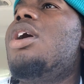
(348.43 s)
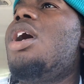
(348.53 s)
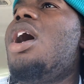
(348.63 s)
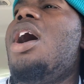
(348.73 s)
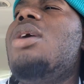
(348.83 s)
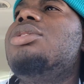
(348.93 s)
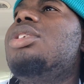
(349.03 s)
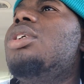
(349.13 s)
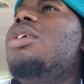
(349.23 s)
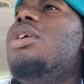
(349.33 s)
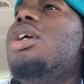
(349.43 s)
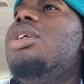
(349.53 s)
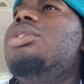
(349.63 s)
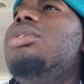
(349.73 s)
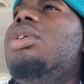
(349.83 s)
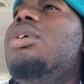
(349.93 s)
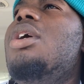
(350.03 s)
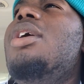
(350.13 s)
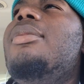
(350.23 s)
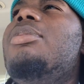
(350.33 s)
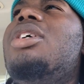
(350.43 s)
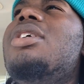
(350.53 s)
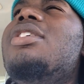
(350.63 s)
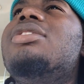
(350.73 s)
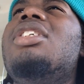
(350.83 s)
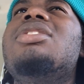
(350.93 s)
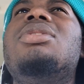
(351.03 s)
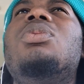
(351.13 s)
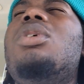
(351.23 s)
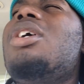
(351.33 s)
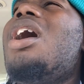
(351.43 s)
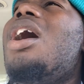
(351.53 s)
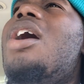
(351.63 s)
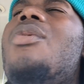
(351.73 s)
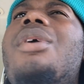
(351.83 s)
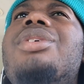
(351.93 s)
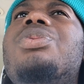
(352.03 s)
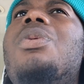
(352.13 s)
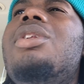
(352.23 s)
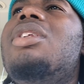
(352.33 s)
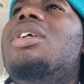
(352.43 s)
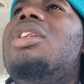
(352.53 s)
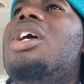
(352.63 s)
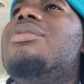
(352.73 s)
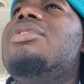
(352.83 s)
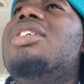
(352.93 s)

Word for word: a house and a car, you know, because that's what I always wanted in life.